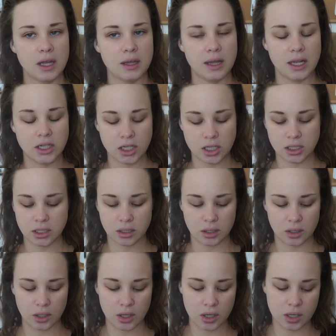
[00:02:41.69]
they just
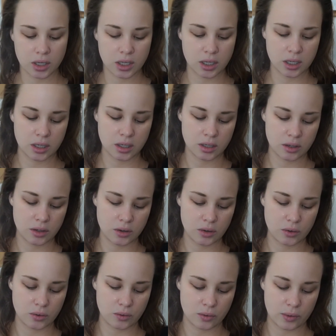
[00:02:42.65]
look
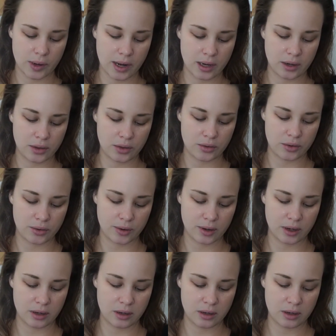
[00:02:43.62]
right
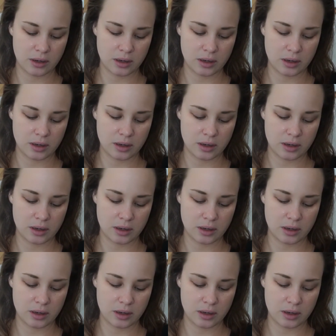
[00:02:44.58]
through it.